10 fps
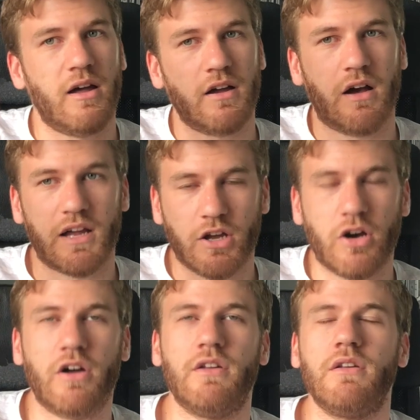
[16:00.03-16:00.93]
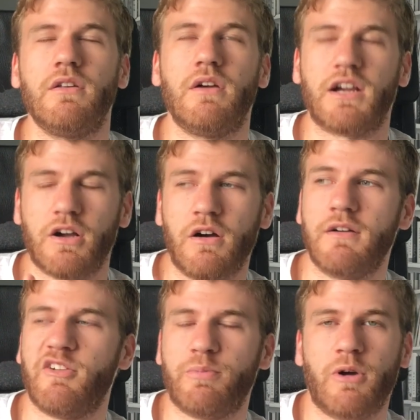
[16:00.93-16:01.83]
I
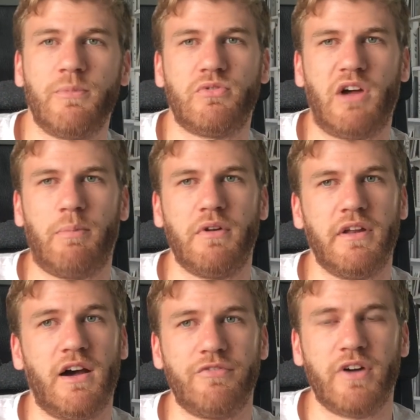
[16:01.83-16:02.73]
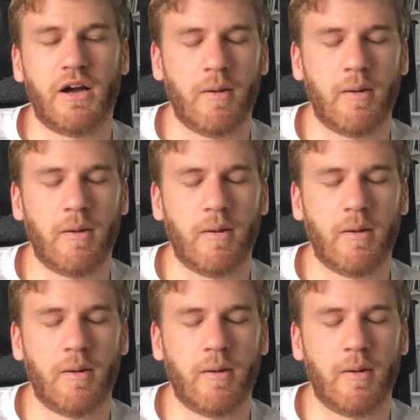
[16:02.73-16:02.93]
can't give props to Apple enough.